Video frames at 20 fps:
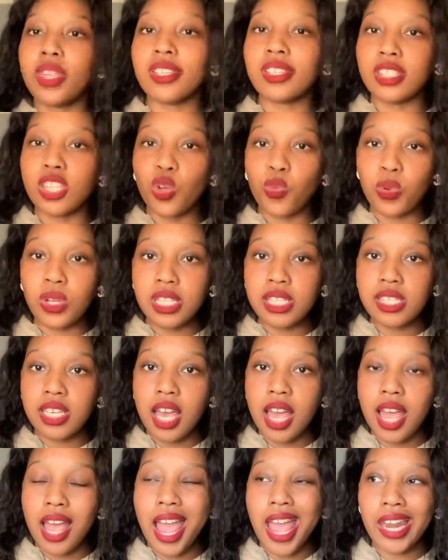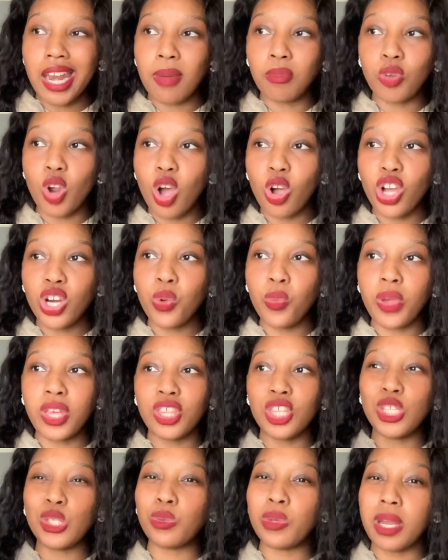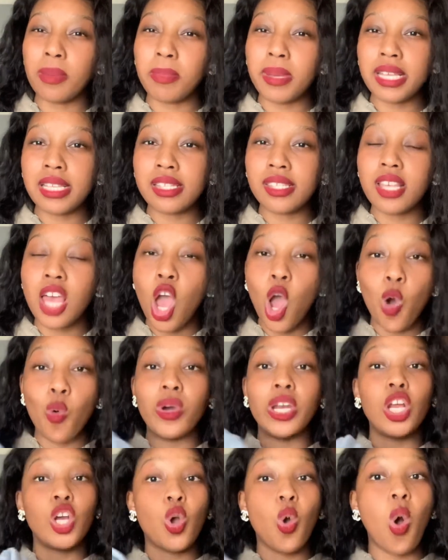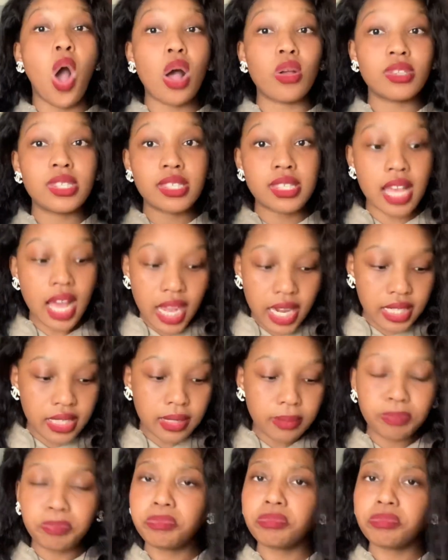this in the winter, and I'm not gonna wear these sweatpants when I go outside.